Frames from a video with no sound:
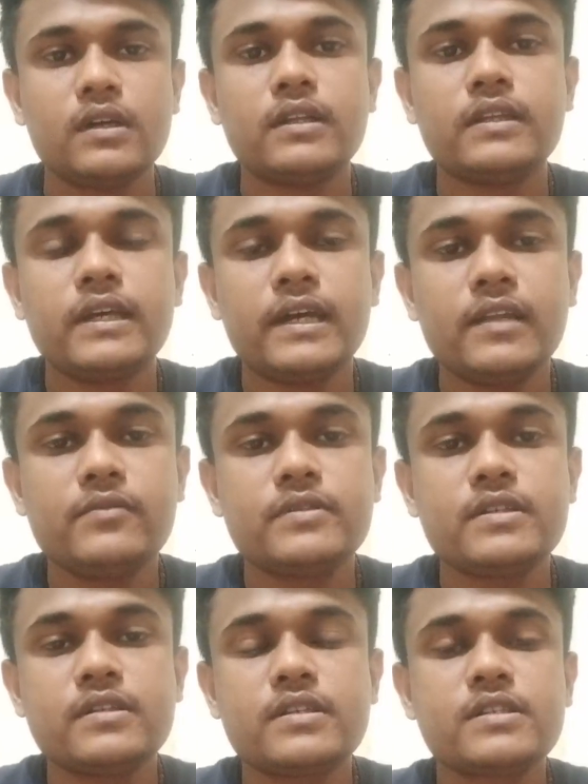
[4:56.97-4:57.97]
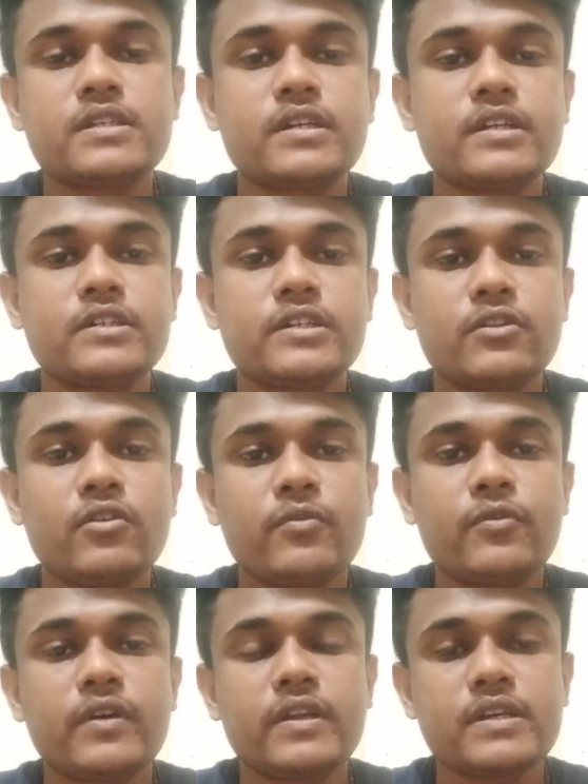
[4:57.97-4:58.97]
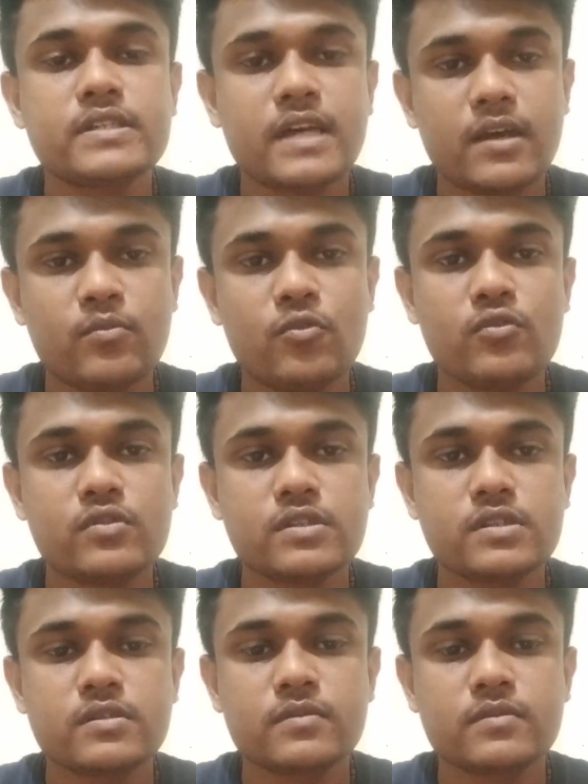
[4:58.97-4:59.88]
they helps in the secretion of various hormones.